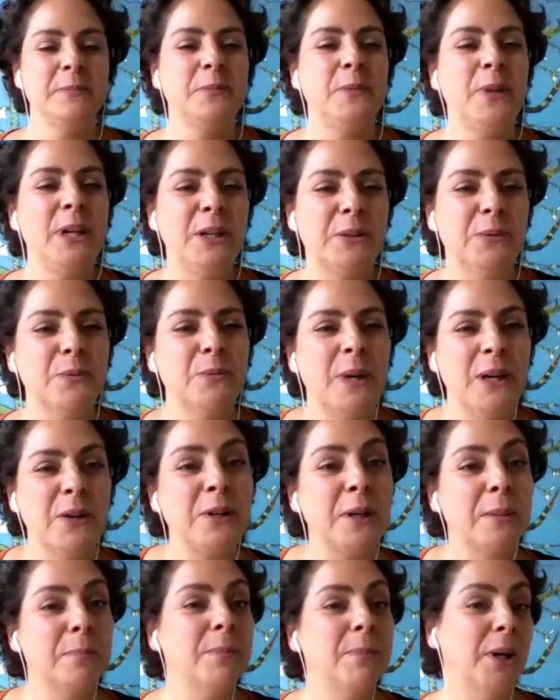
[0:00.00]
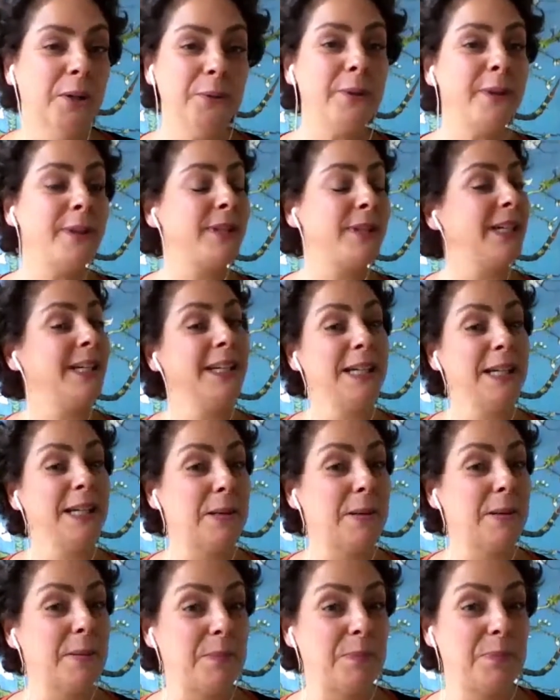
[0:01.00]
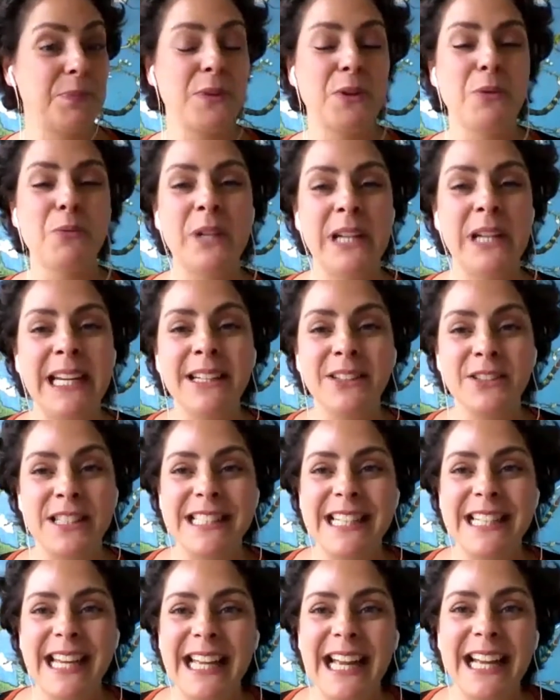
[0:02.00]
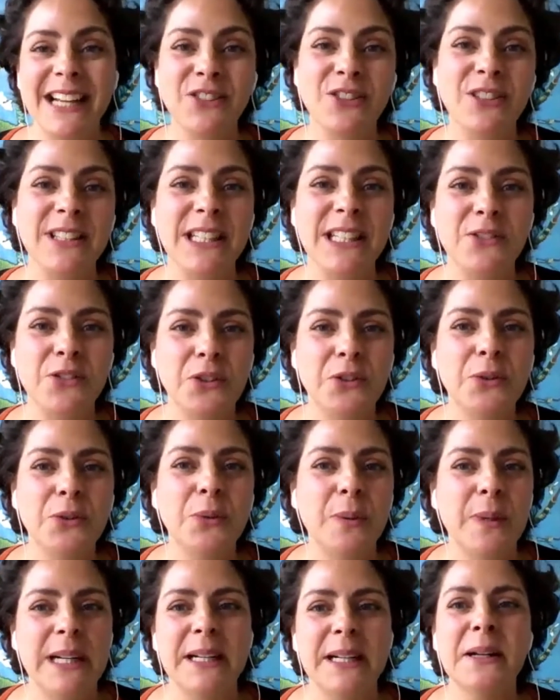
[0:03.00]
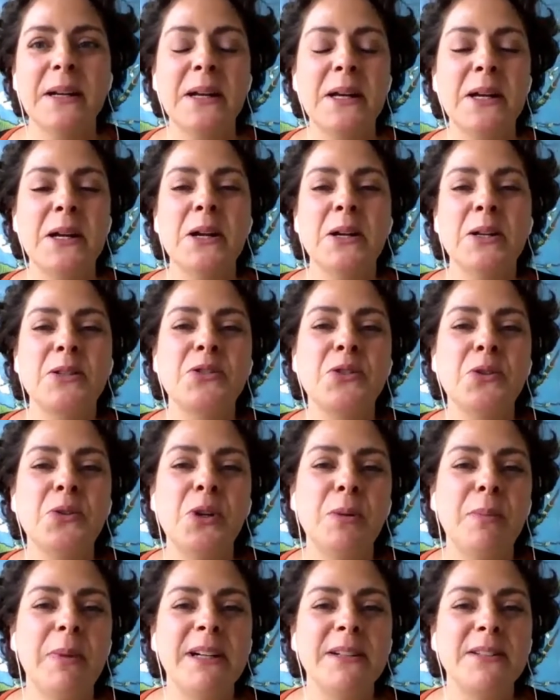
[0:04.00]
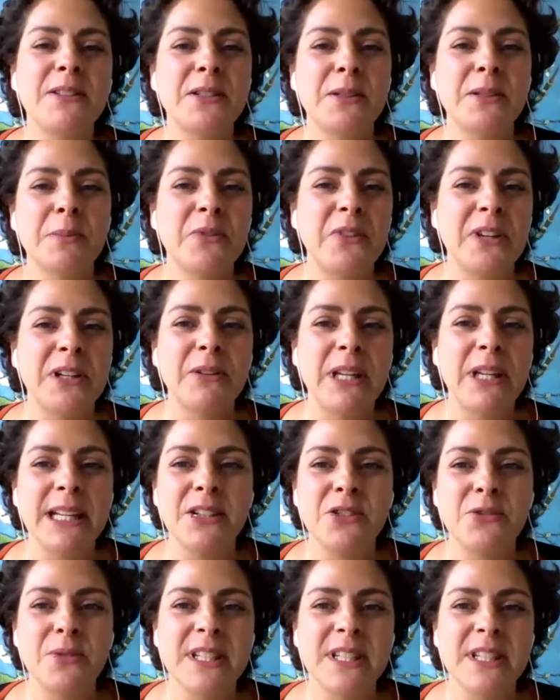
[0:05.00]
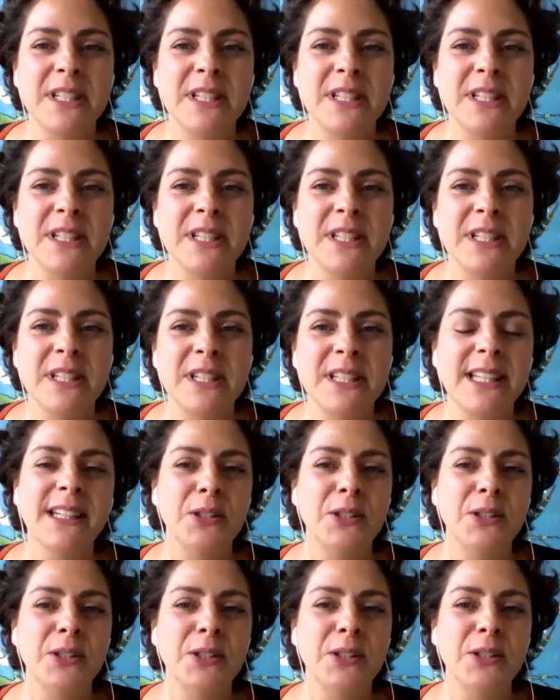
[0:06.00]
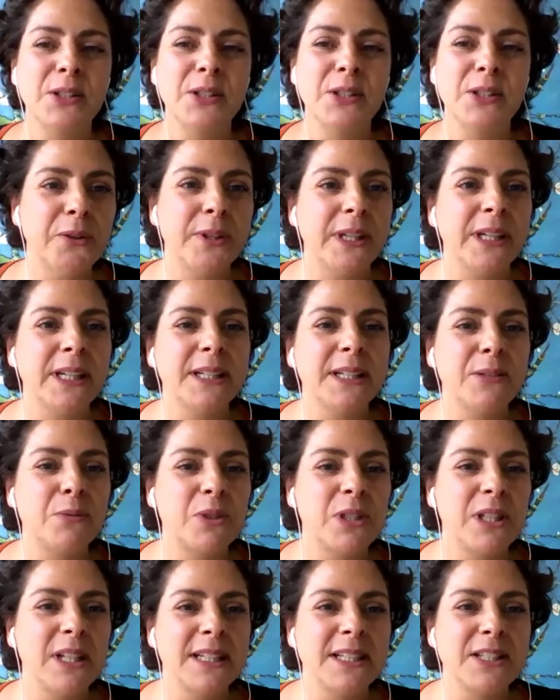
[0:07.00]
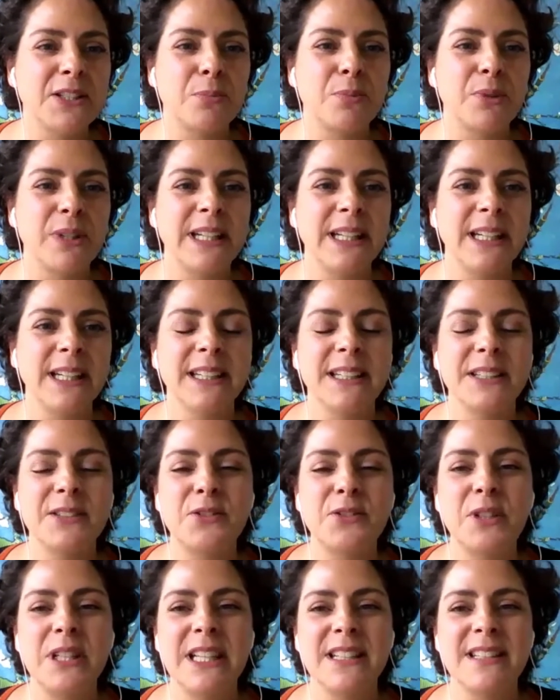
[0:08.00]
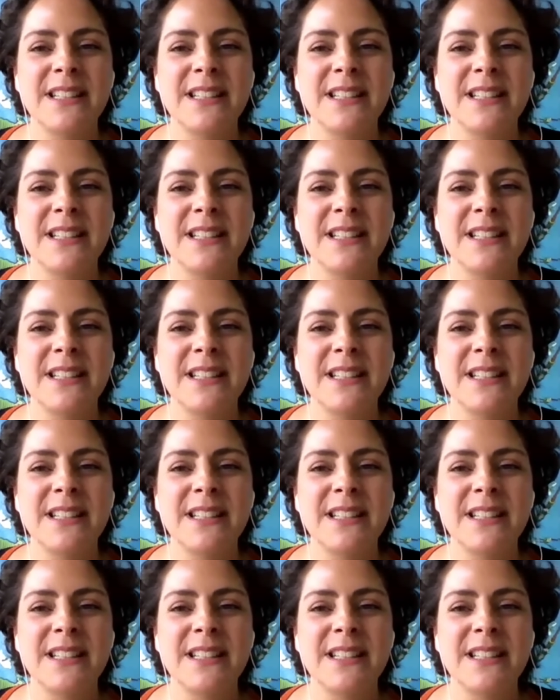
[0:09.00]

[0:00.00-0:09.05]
Well, welcome both. We're here today actually to talk about some very interesting news you both would like to bring to the